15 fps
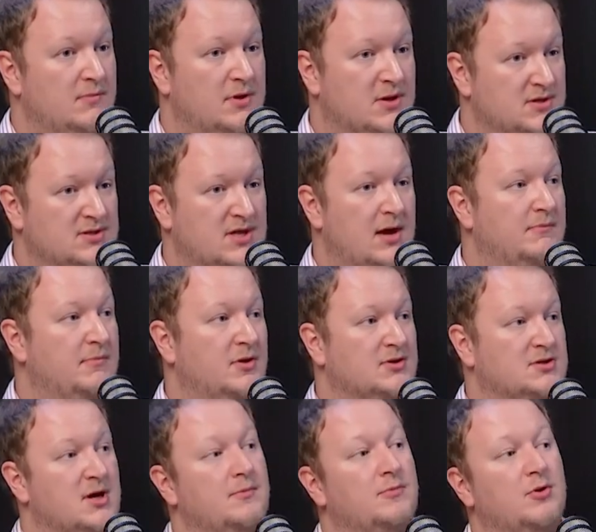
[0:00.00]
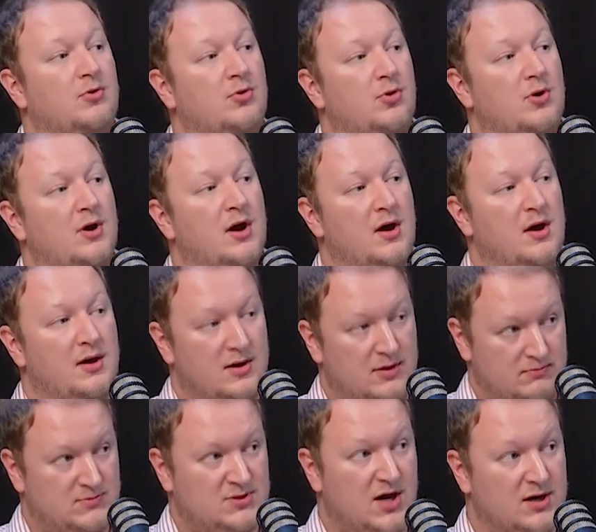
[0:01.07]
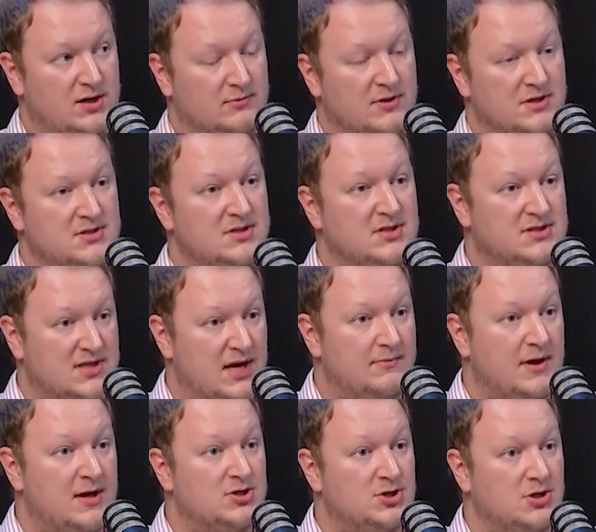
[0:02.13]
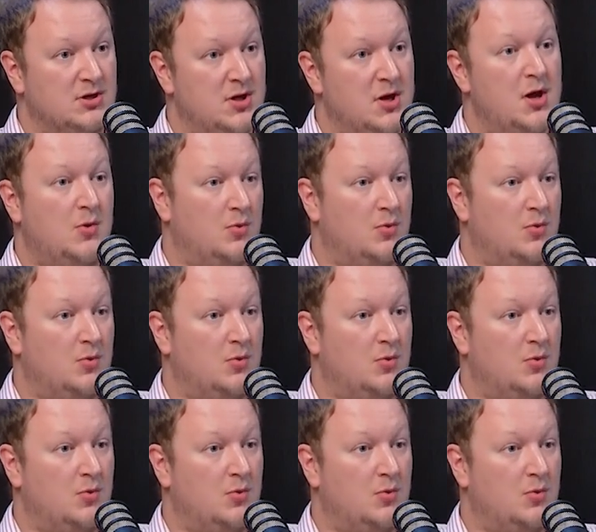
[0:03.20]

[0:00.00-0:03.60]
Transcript: because that builds up your uh, entitlement to the state pension,